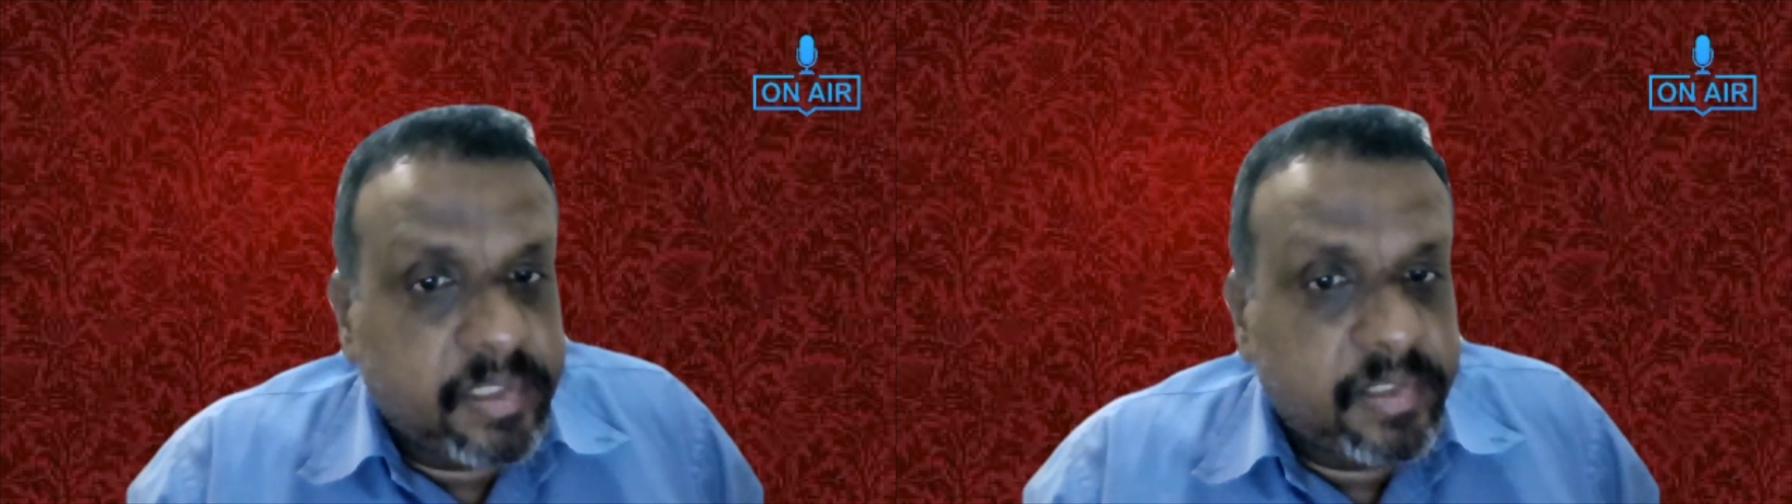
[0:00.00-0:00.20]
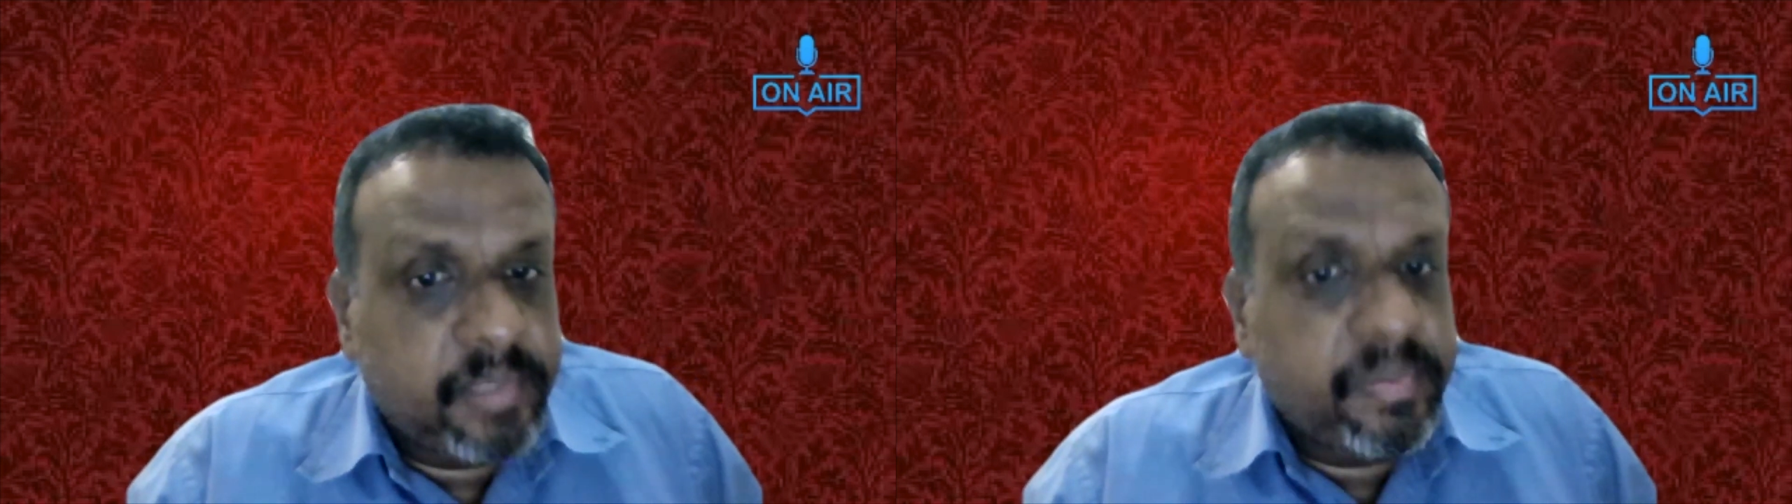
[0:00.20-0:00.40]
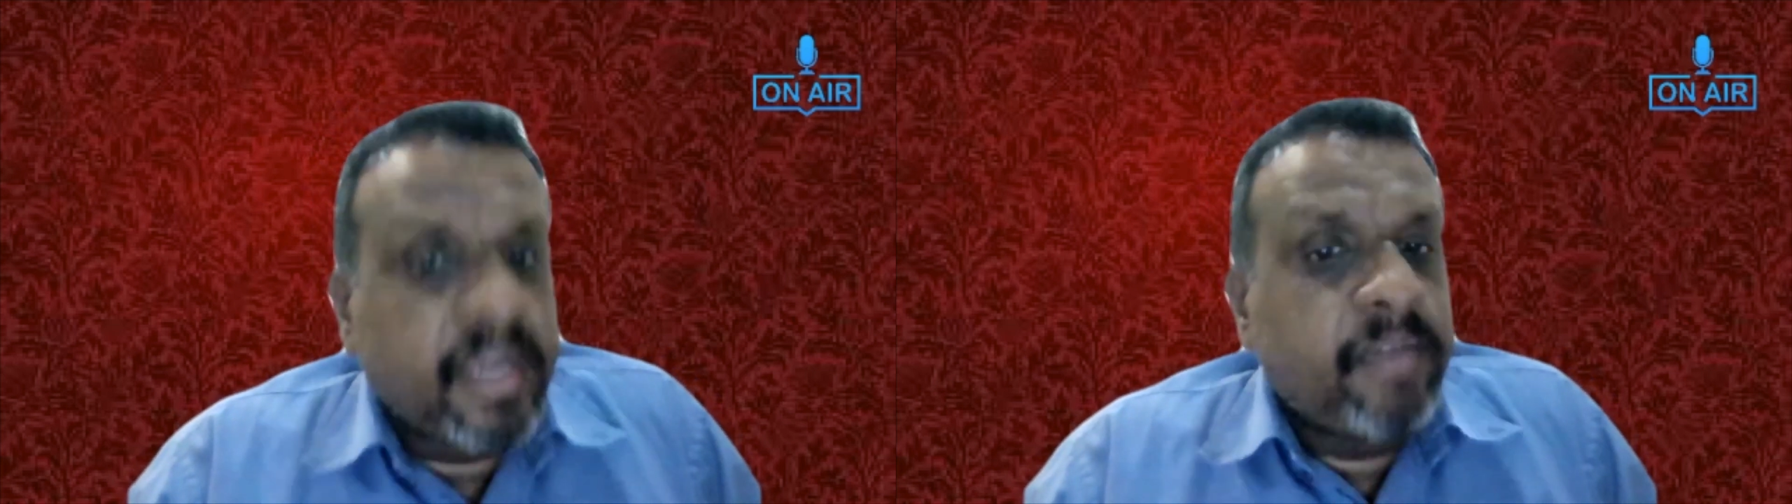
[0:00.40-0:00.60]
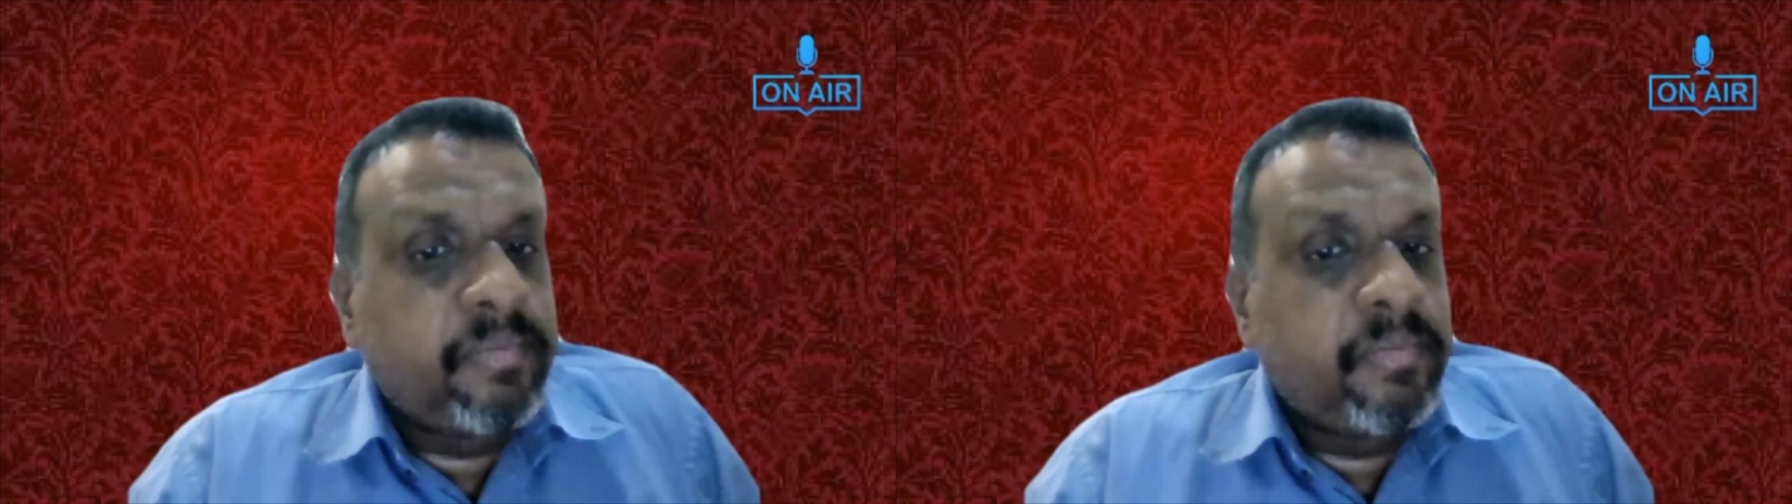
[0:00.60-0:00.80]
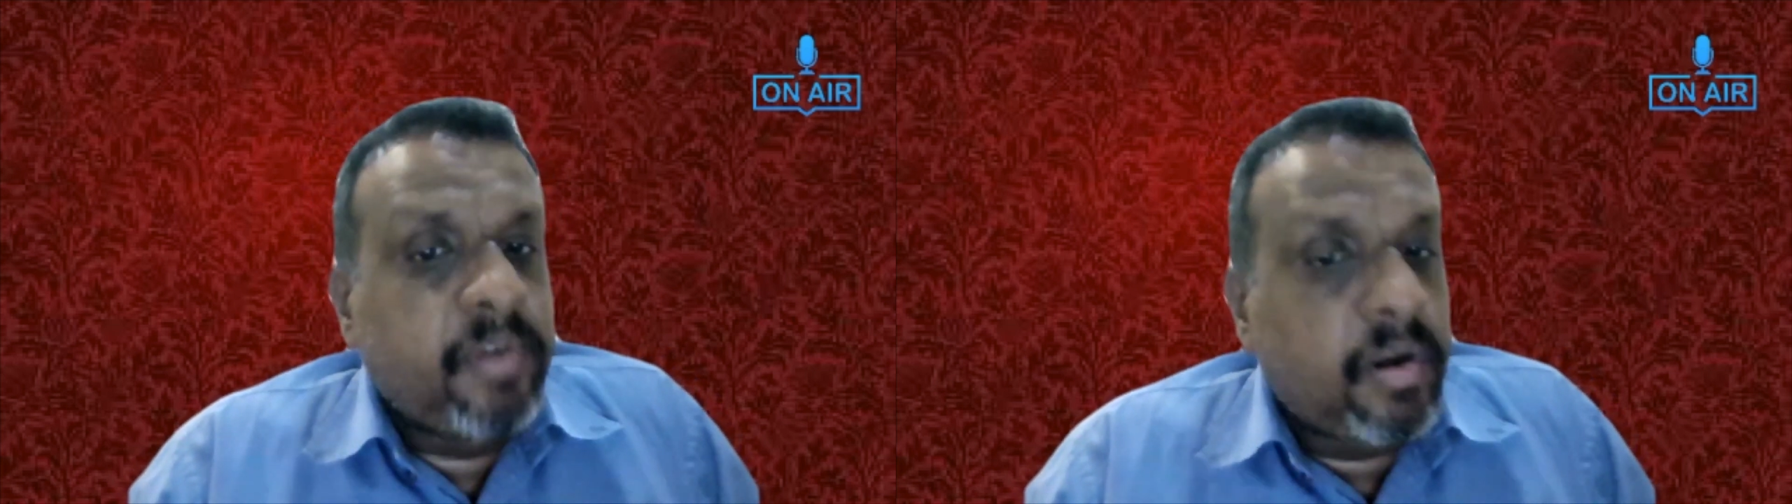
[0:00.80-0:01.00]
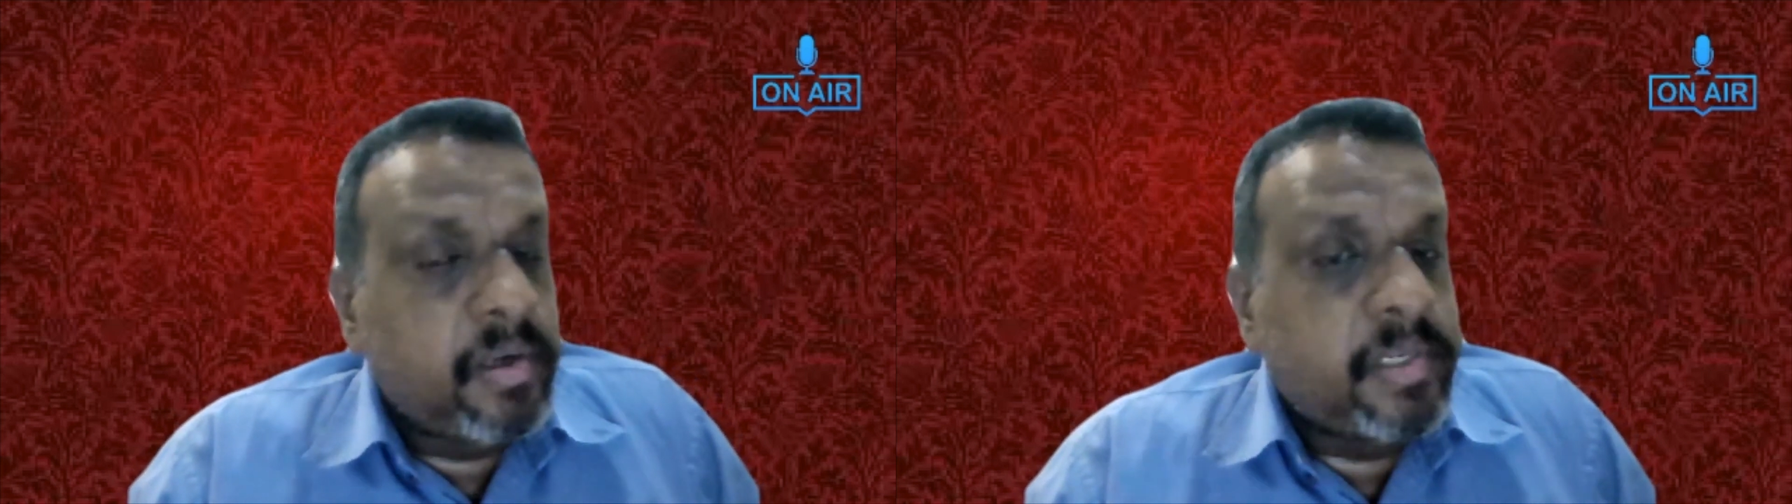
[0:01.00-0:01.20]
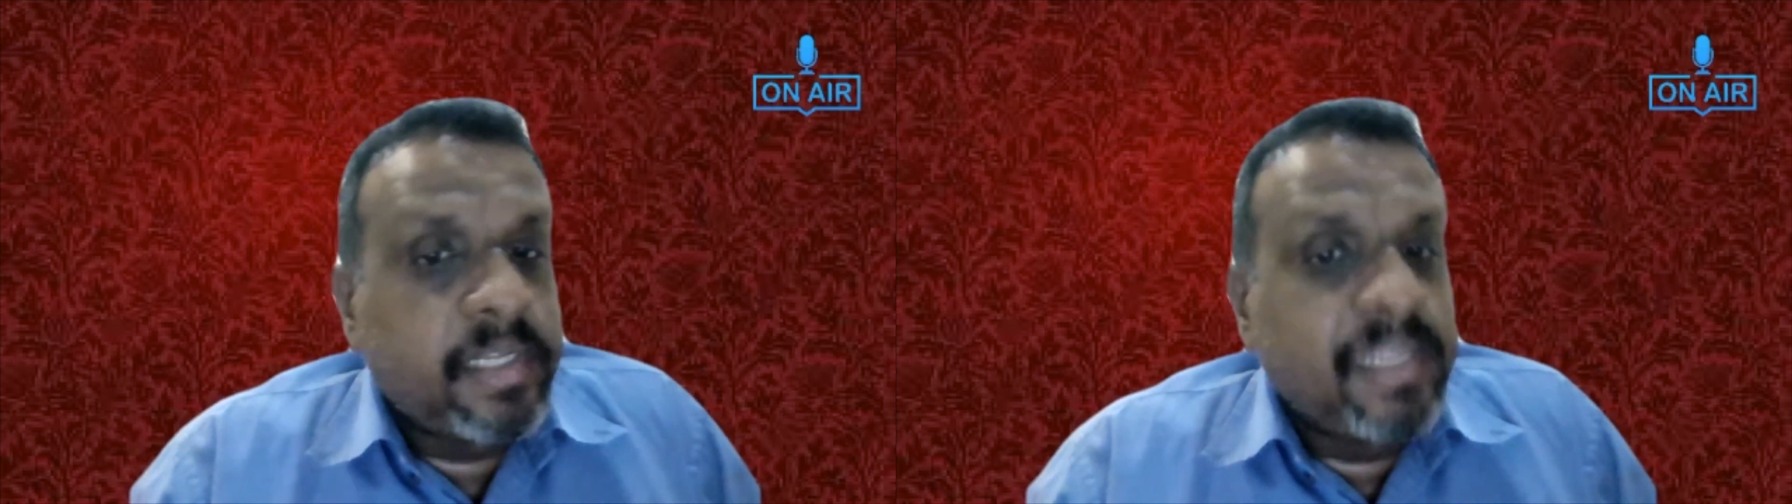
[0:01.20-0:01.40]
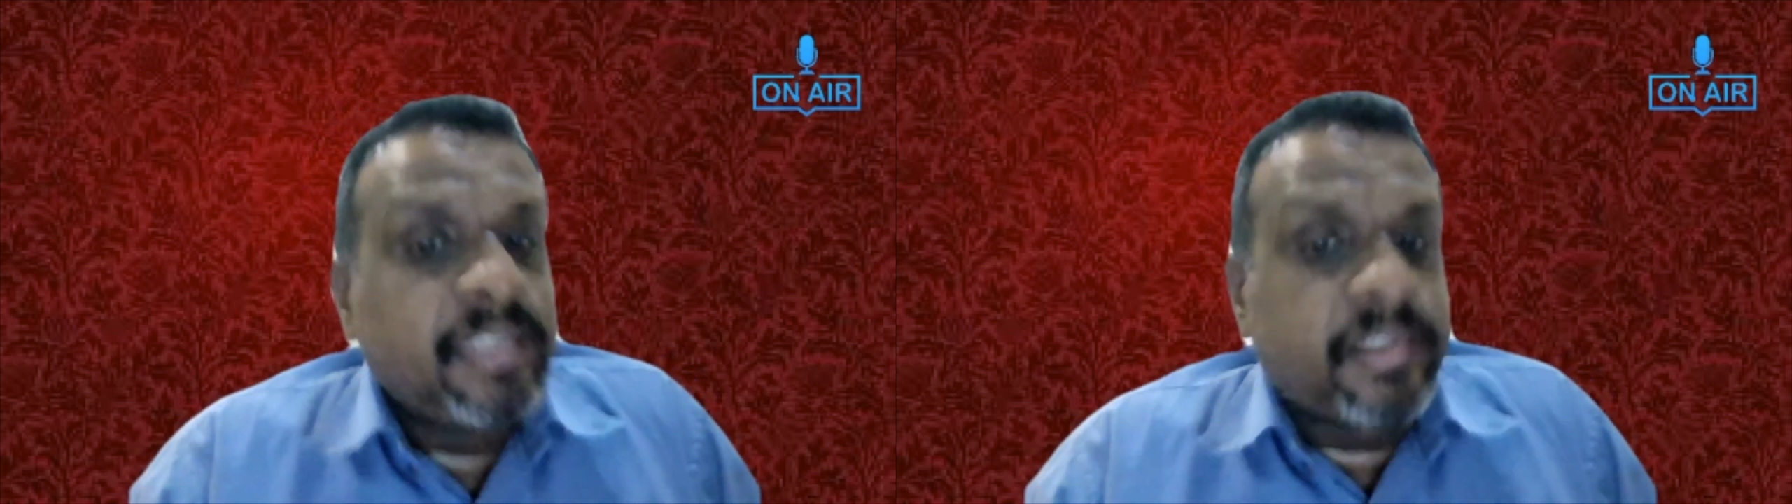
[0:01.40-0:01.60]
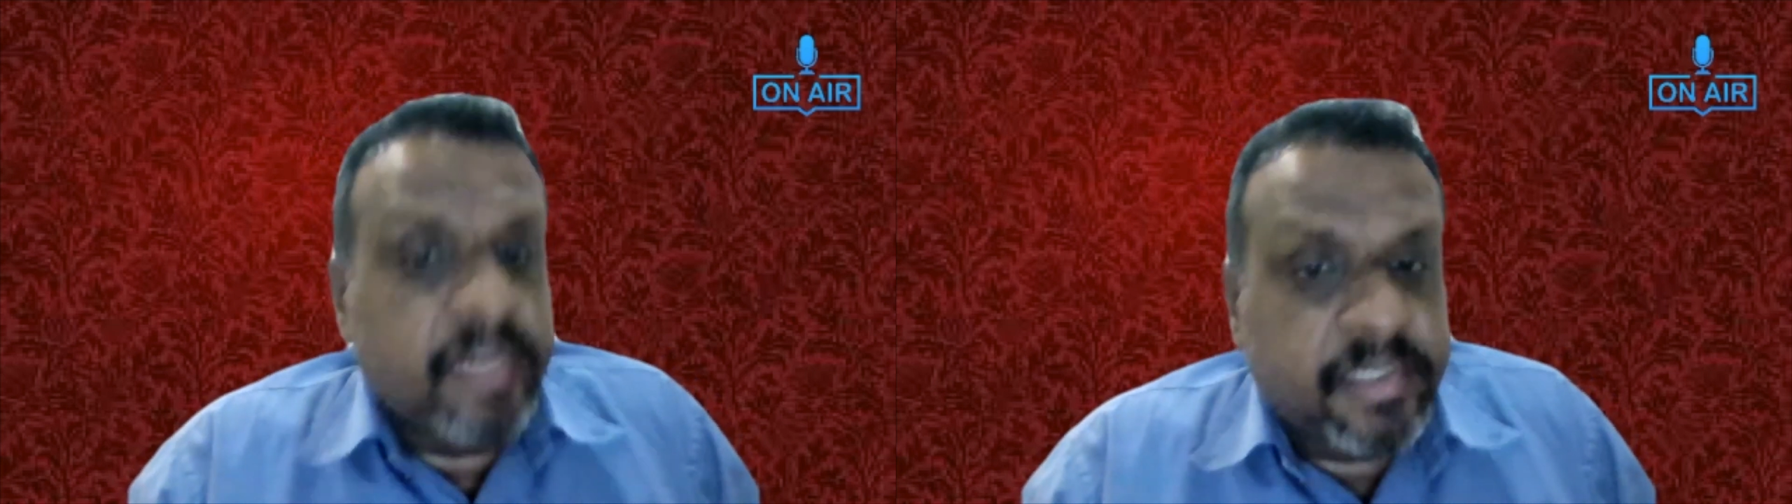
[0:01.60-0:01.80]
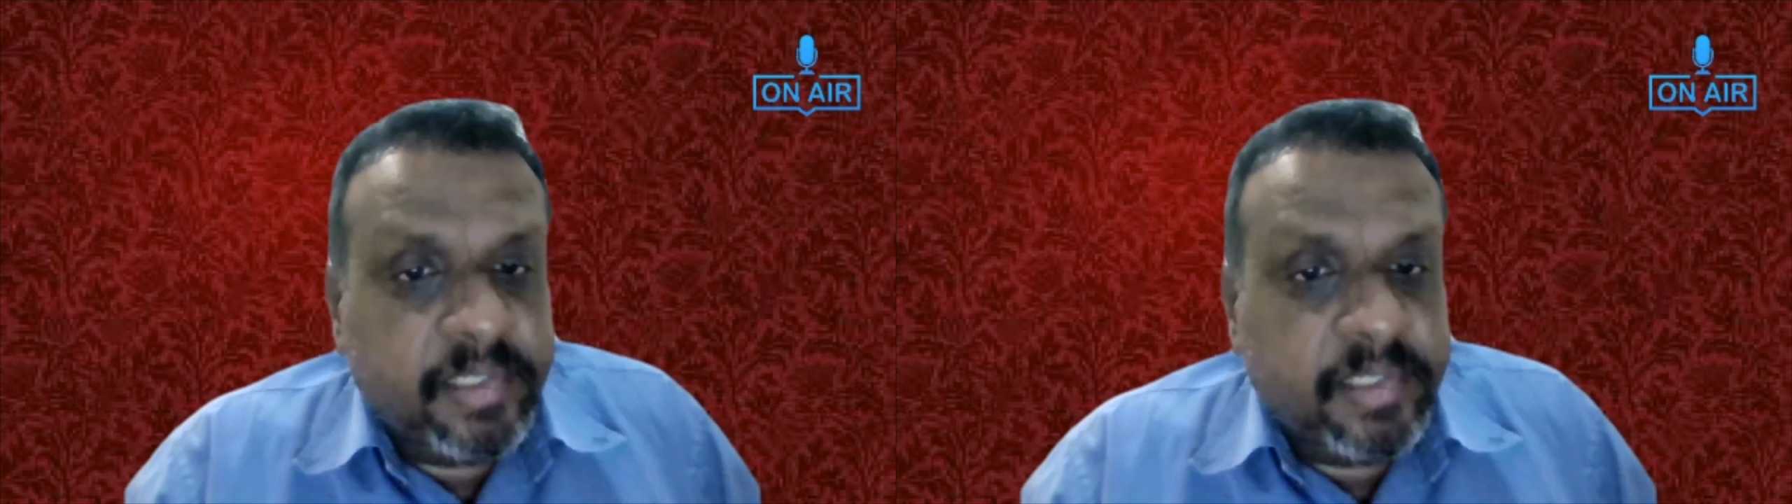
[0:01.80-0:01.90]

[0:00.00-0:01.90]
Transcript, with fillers: we have got instructions